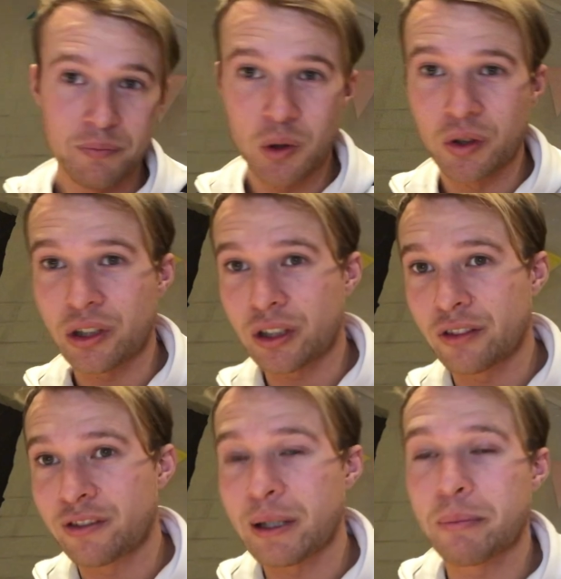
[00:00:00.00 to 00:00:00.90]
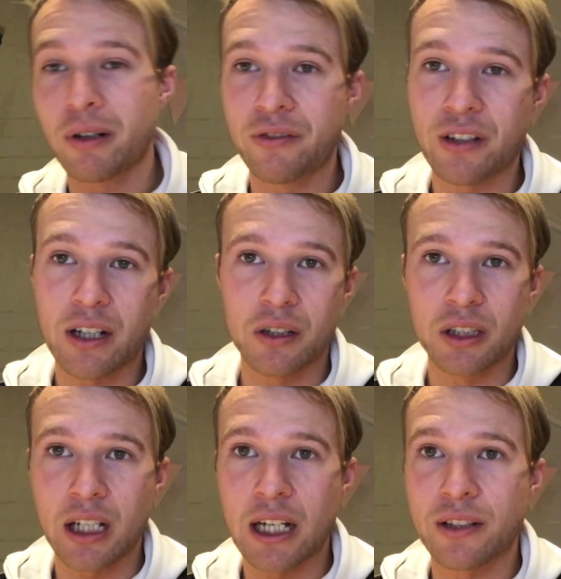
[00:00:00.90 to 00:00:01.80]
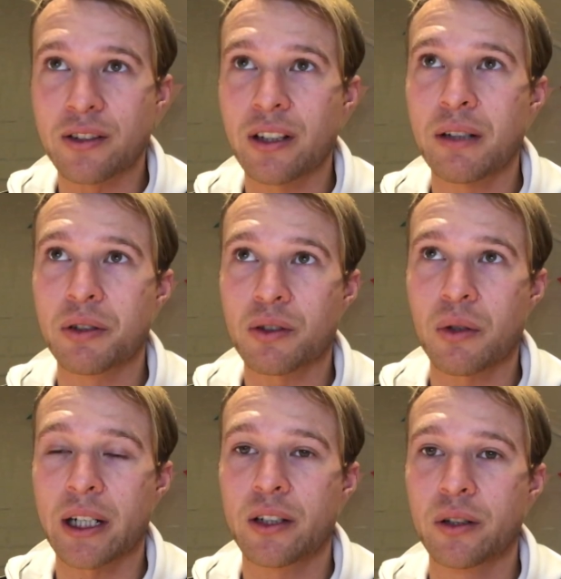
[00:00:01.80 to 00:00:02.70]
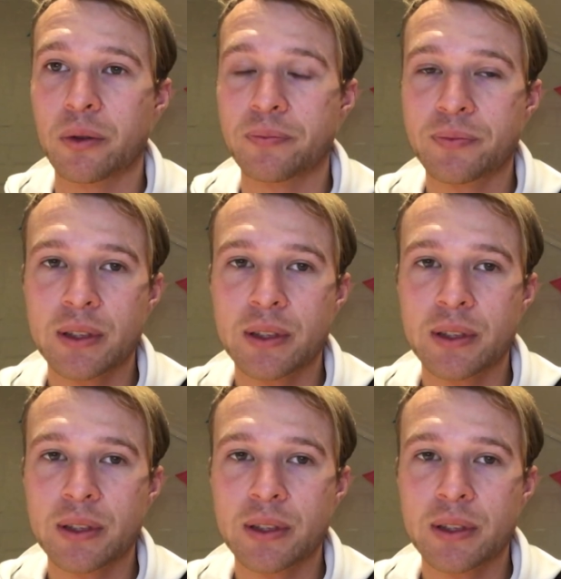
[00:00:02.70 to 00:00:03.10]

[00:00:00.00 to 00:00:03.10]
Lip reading: also good for my profile online. So that was quite cool.